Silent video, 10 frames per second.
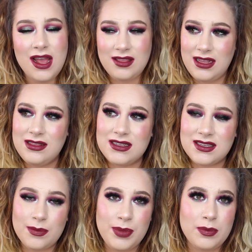I think
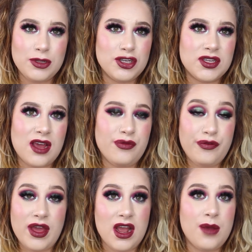that some people just got
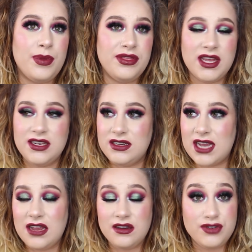fed up and then
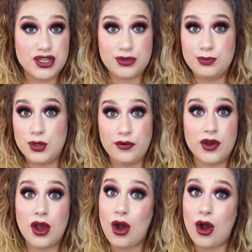kind of just moved